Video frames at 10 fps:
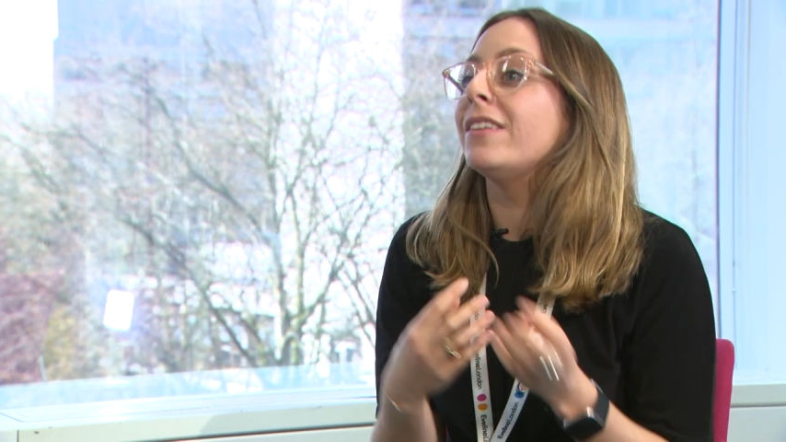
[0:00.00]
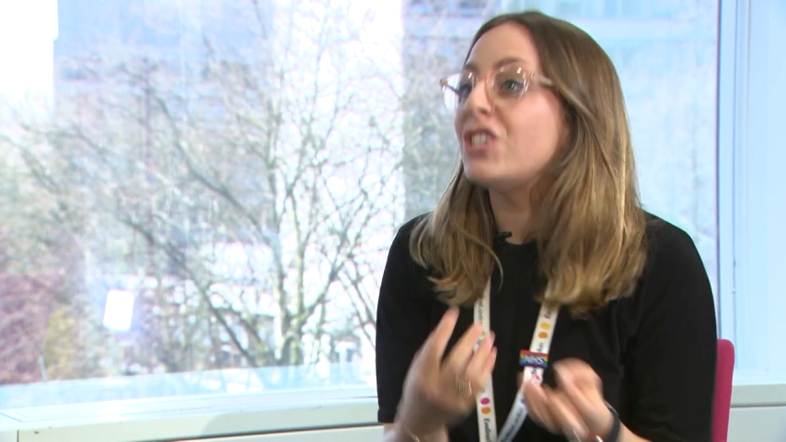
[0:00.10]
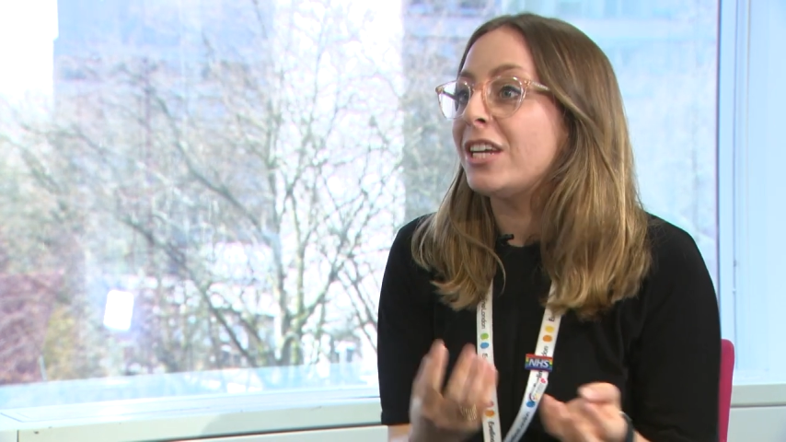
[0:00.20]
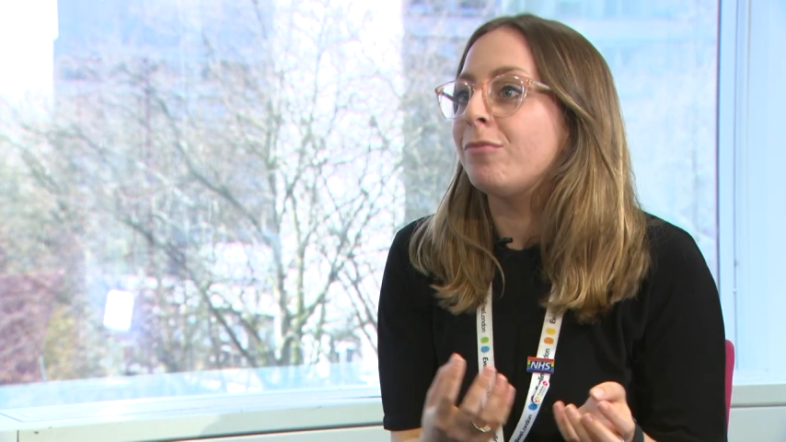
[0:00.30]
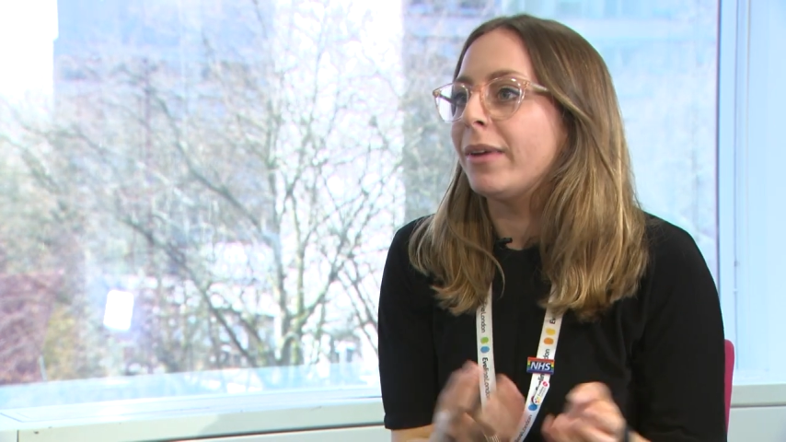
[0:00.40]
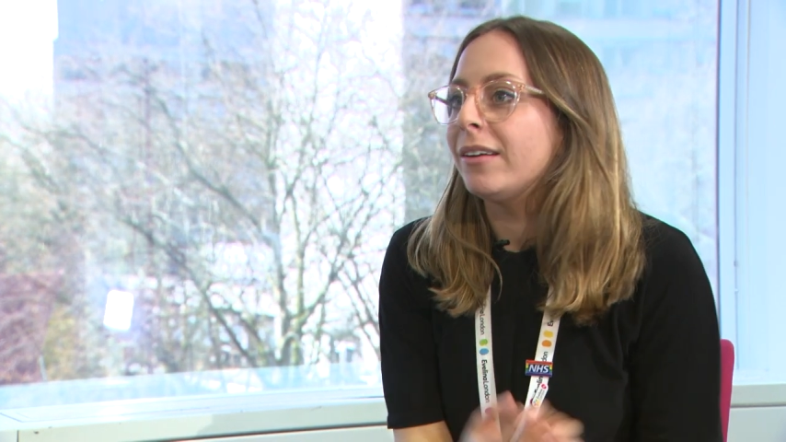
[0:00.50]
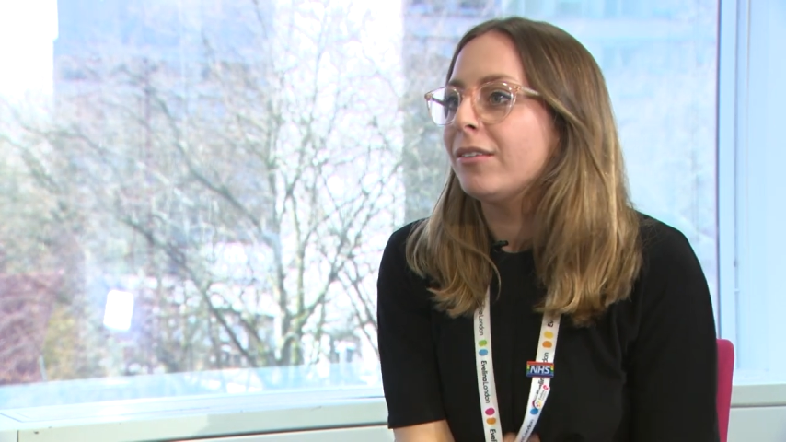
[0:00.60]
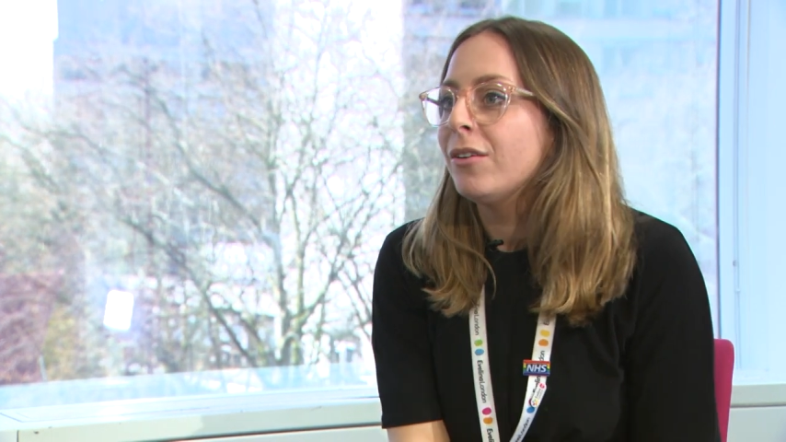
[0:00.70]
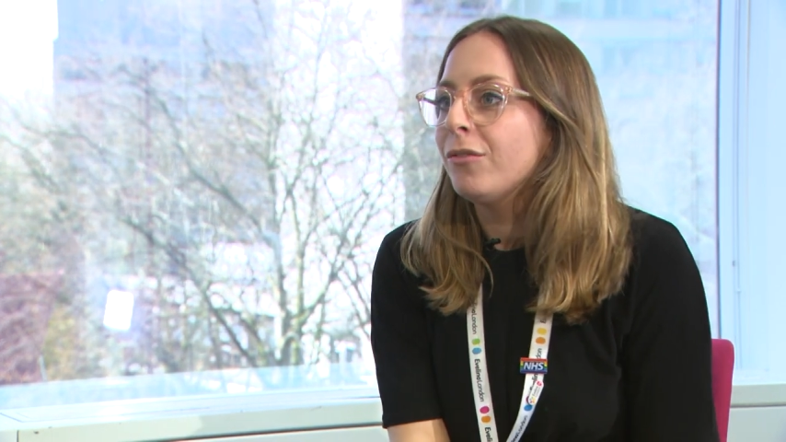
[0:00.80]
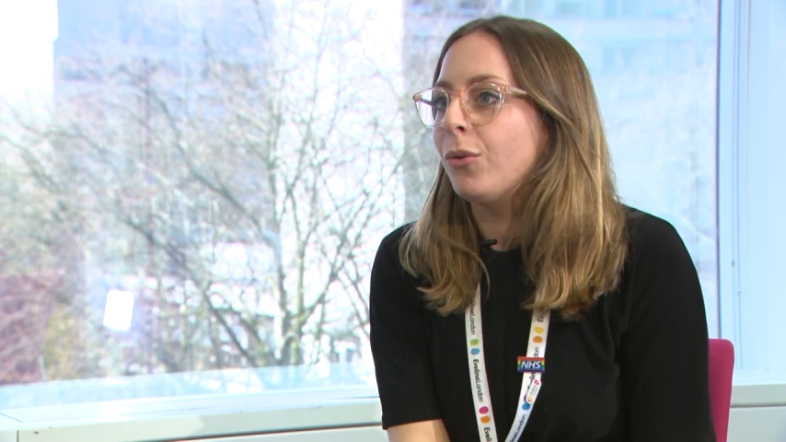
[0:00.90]
achievement
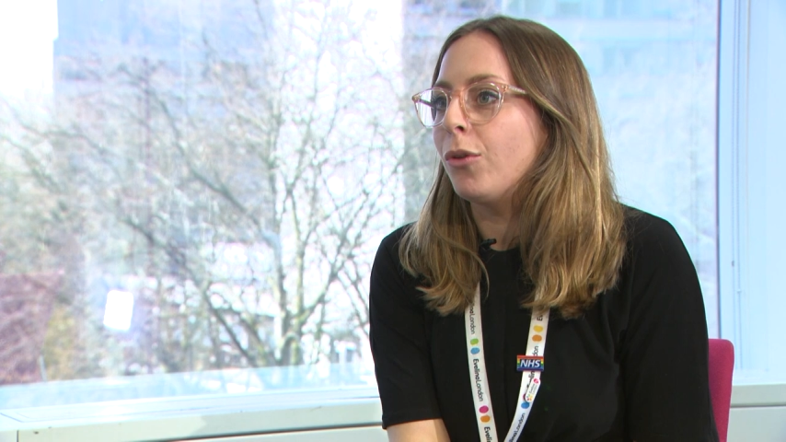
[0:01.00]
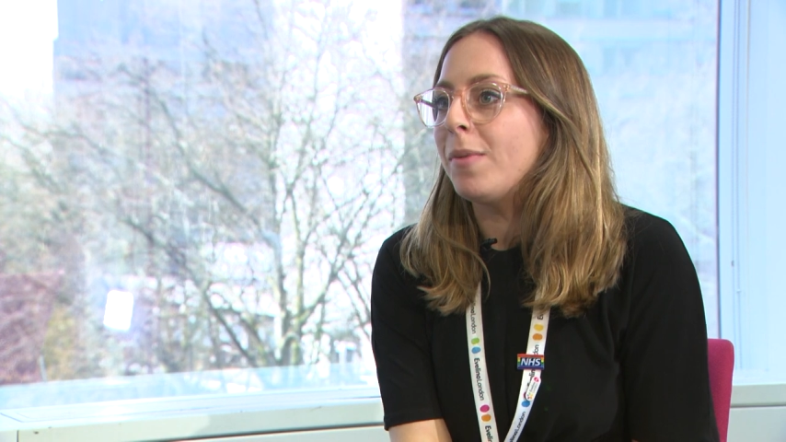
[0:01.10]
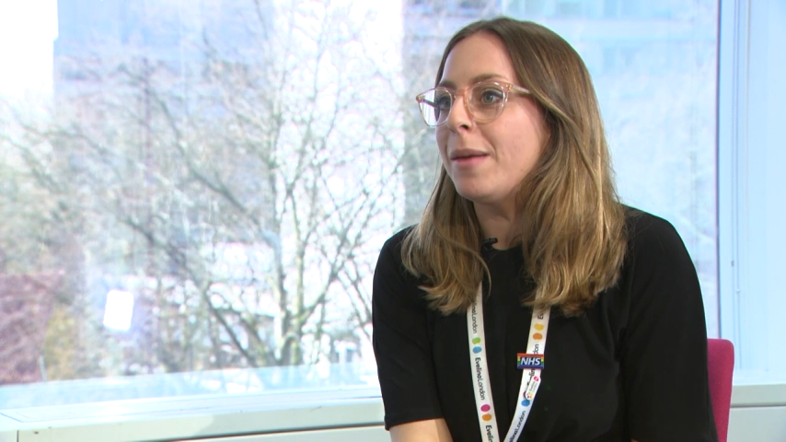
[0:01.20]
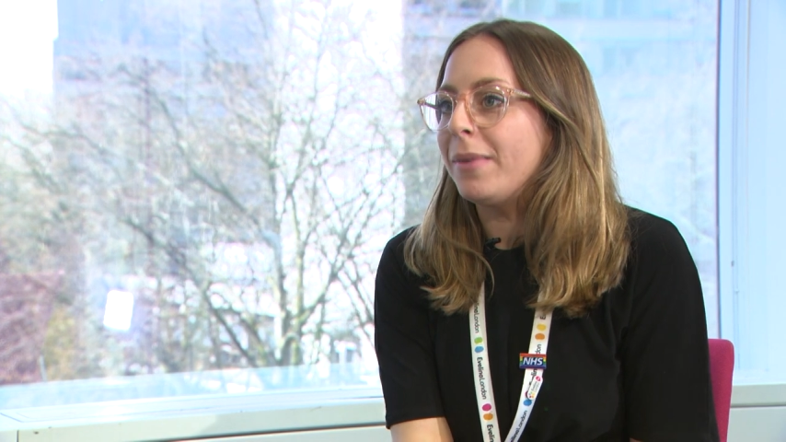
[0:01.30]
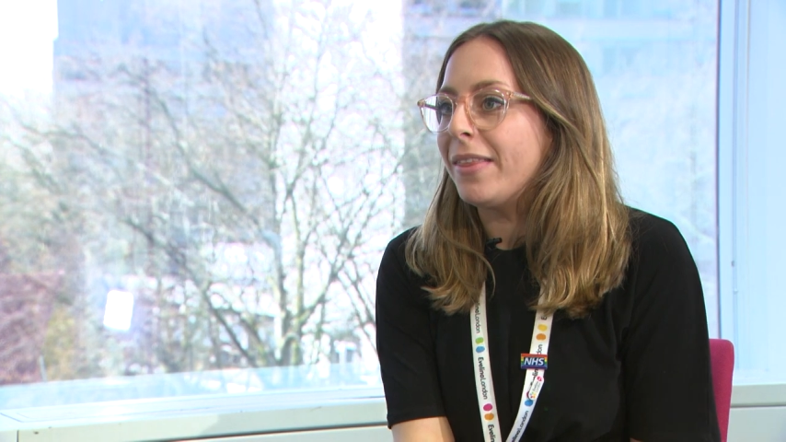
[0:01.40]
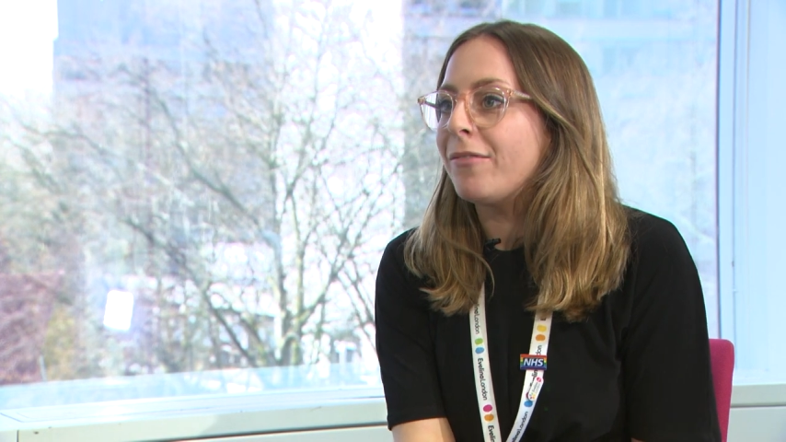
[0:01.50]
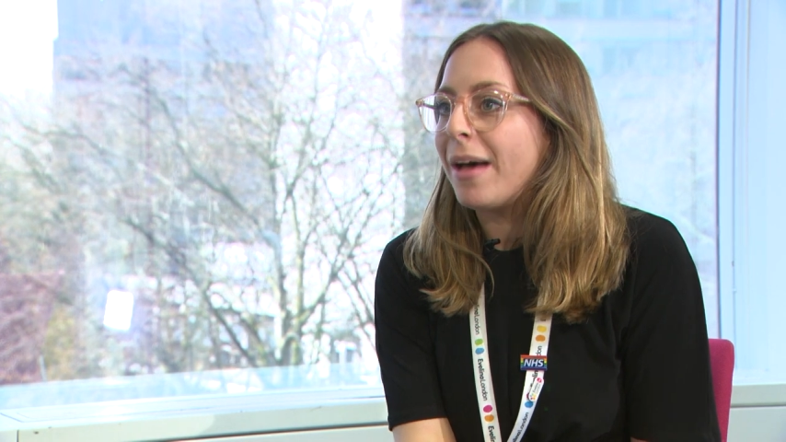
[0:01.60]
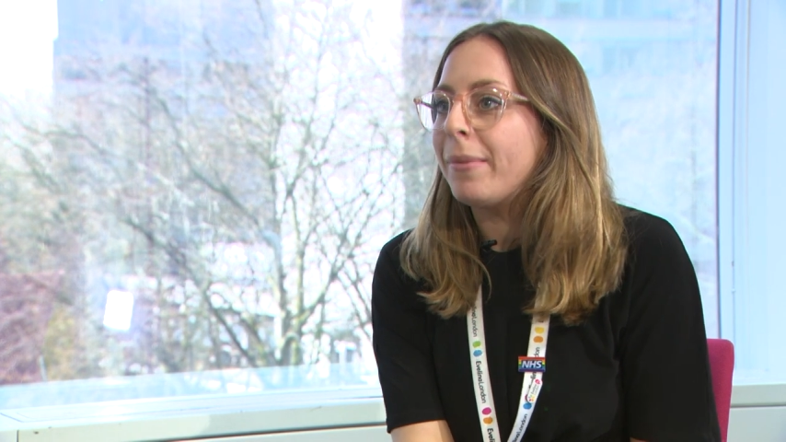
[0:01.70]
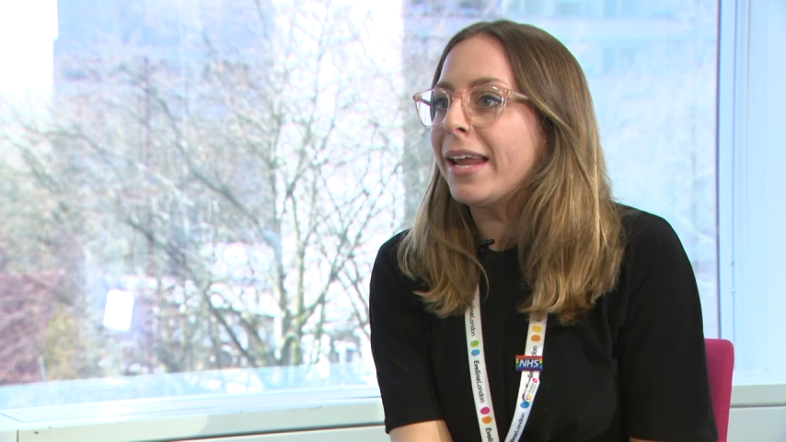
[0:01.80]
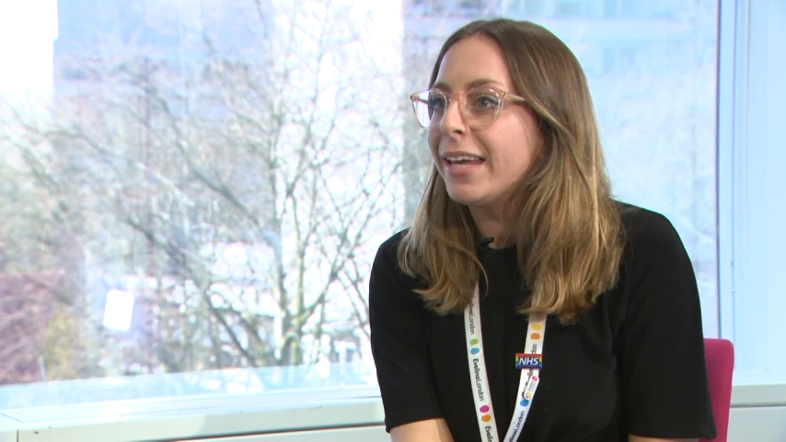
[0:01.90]
for all the people in the
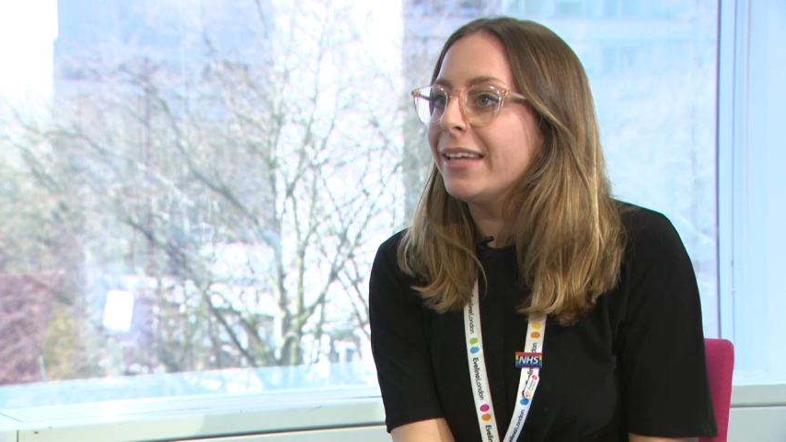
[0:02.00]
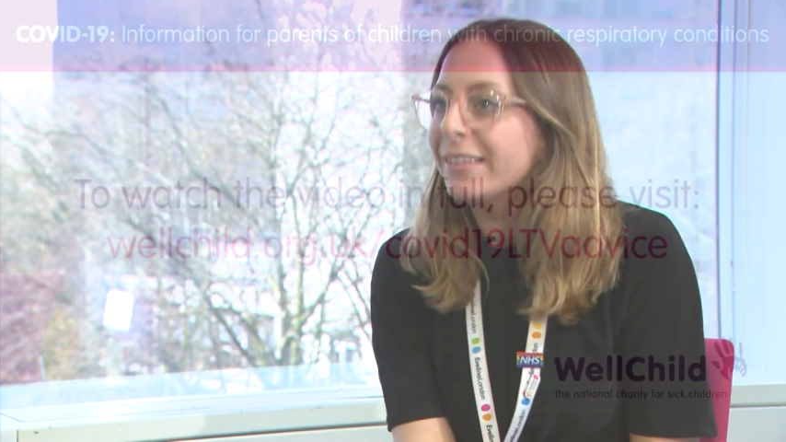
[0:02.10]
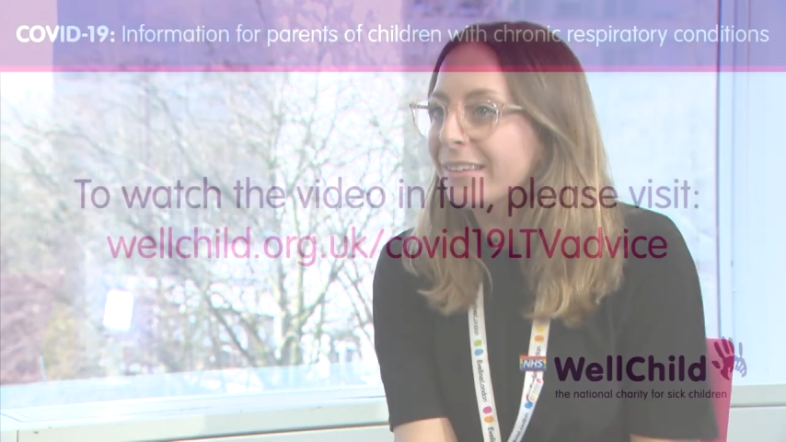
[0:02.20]
family.